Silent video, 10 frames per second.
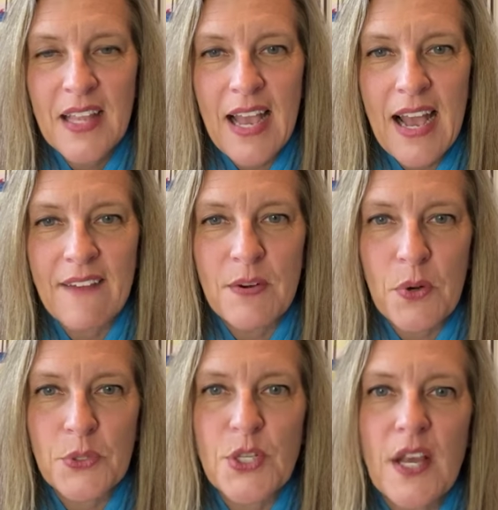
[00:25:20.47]
Have a
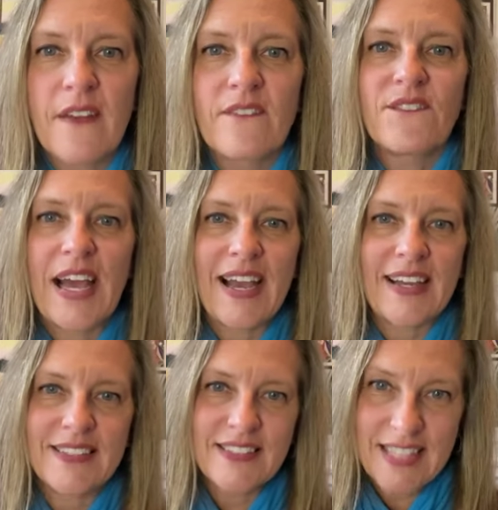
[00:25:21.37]
most
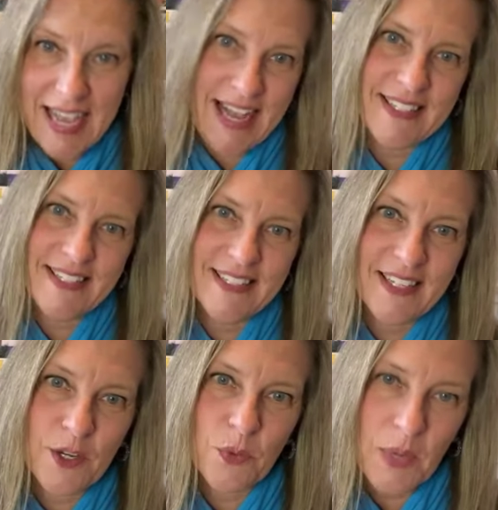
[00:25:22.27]

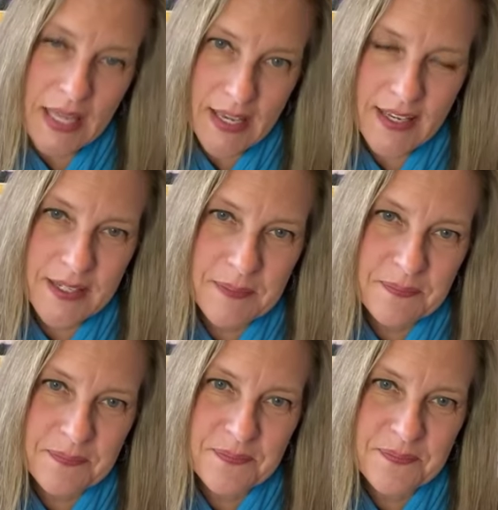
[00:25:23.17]
fantastic week.
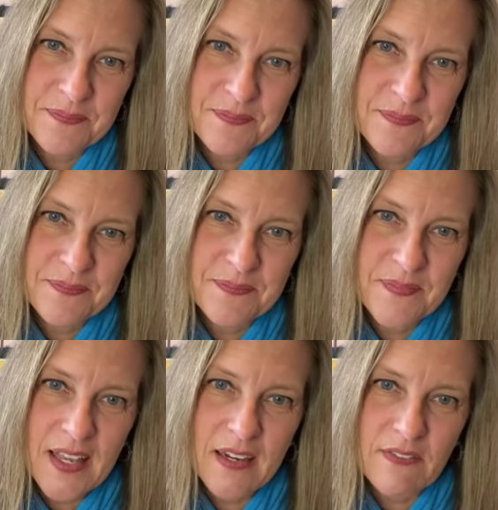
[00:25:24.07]

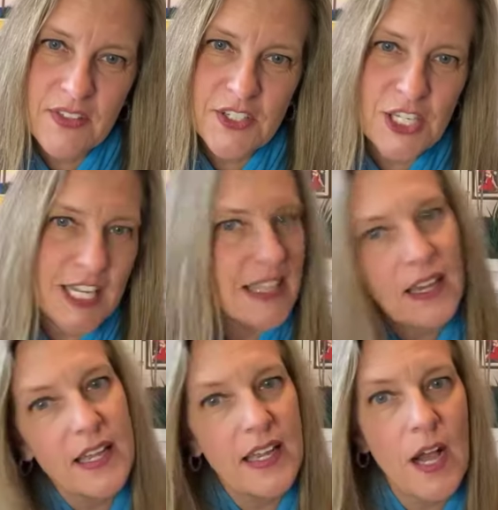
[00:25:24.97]
And if there's anything I
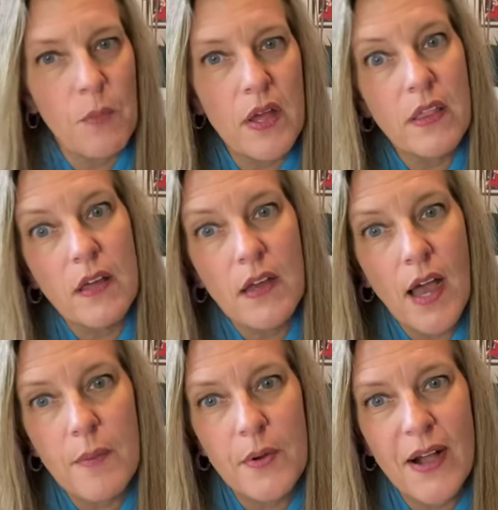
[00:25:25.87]
can help with, I'm
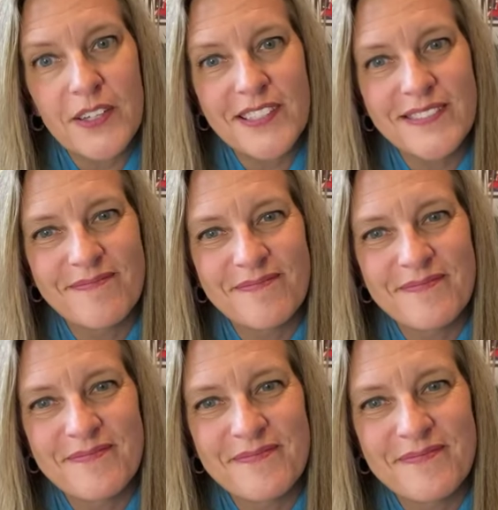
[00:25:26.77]
around.
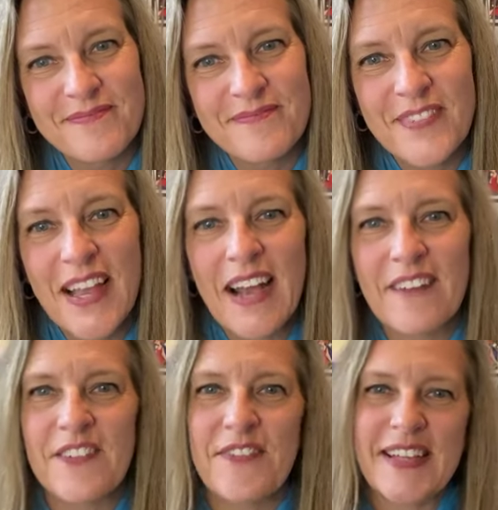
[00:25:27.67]
Have a
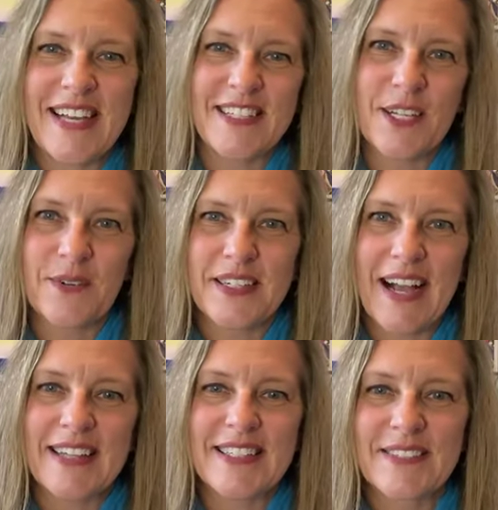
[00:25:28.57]
fantastic one,
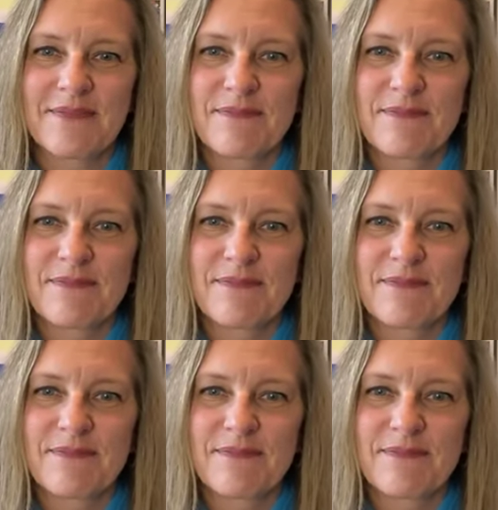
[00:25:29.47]
guys.